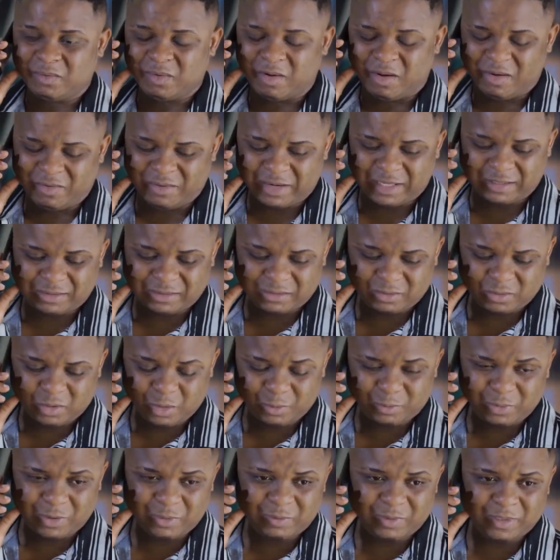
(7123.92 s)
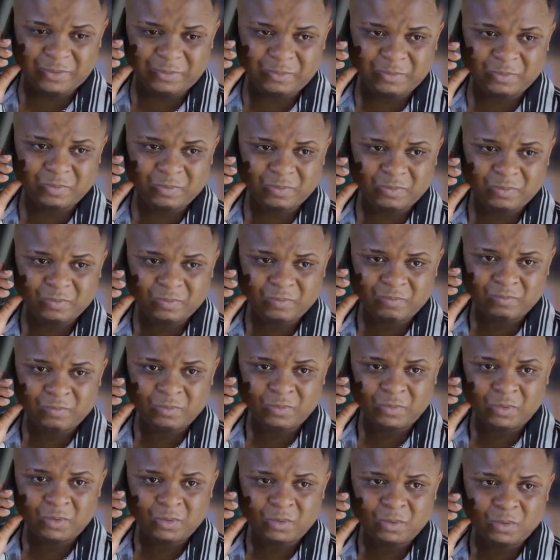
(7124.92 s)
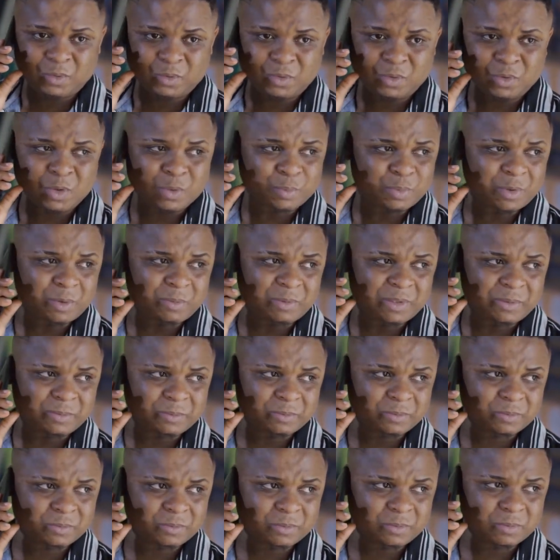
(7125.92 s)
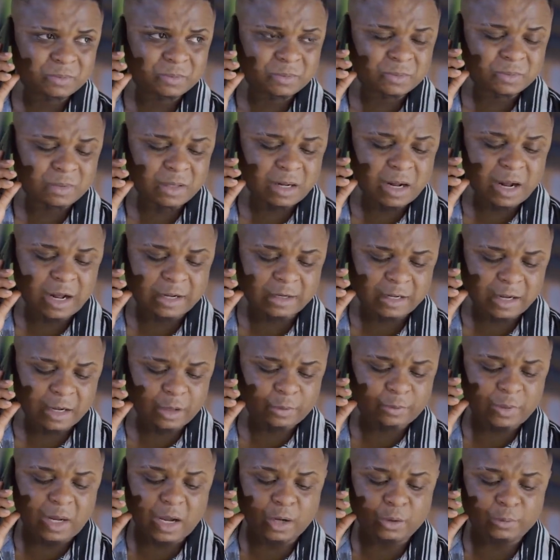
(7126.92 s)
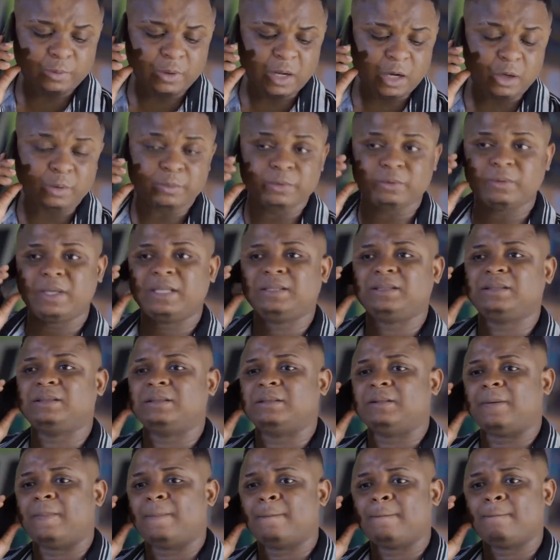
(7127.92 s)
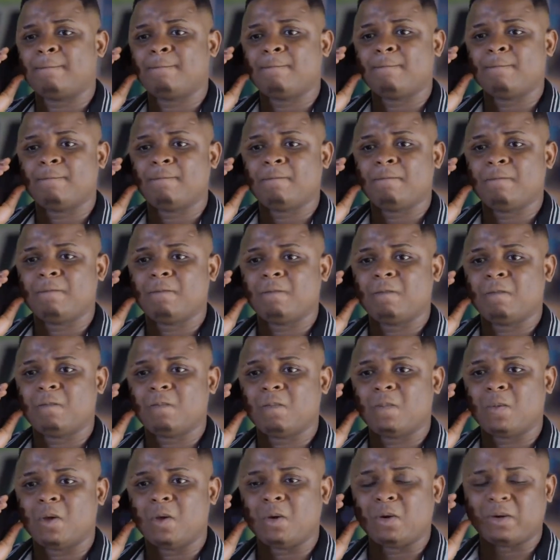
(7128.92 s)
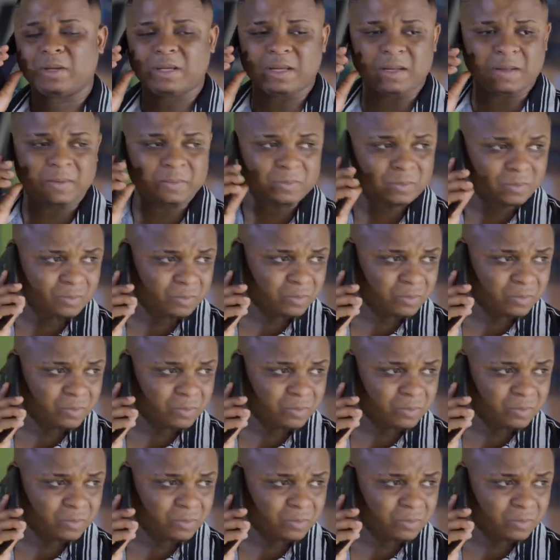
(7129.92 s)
All right, no problem. No problem. I'll be waiting. Okay.